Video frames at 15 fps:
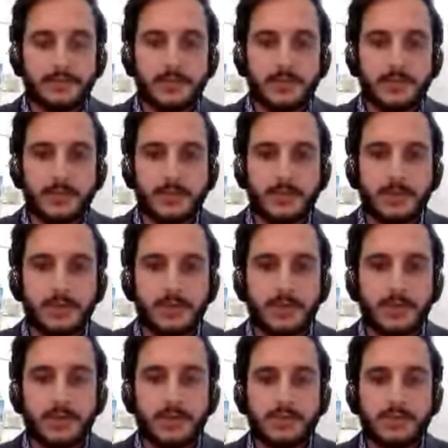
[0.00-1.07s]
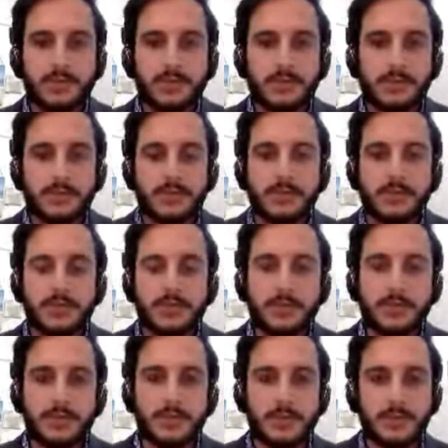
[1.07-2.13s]

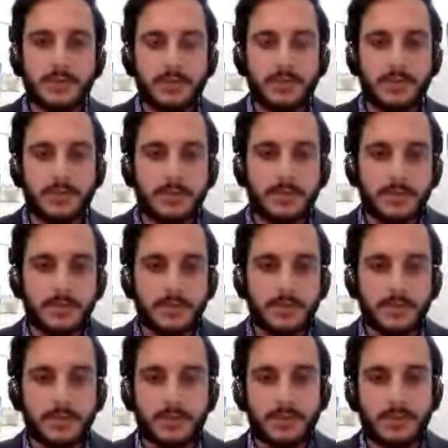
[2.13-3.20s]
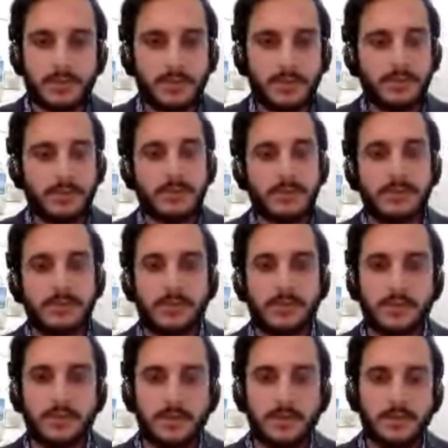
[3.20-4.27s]

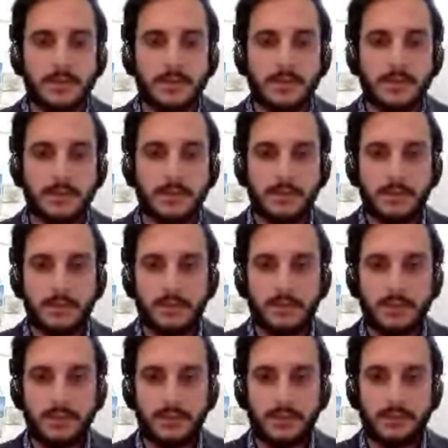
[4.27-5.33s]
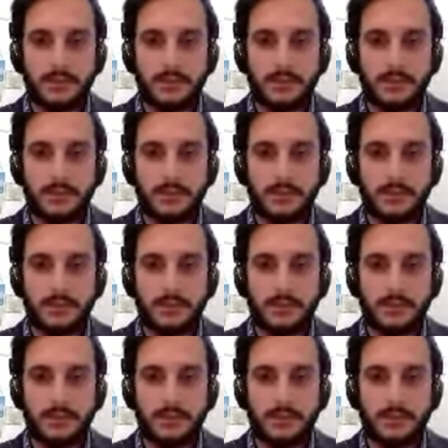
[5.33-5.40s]
(silent)